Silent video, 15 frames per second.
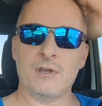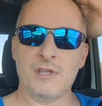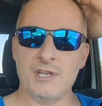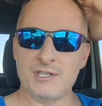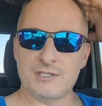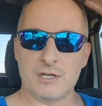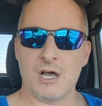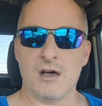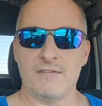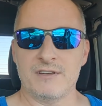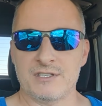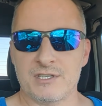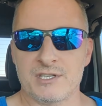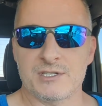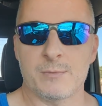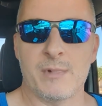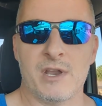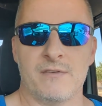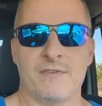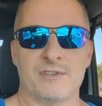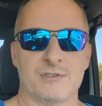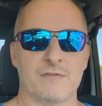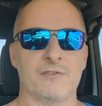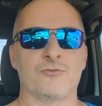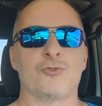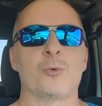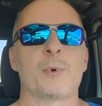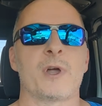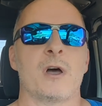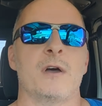and there's obviously some benefits of the
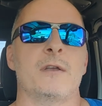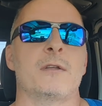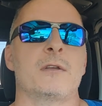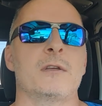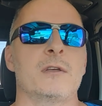Rubicon.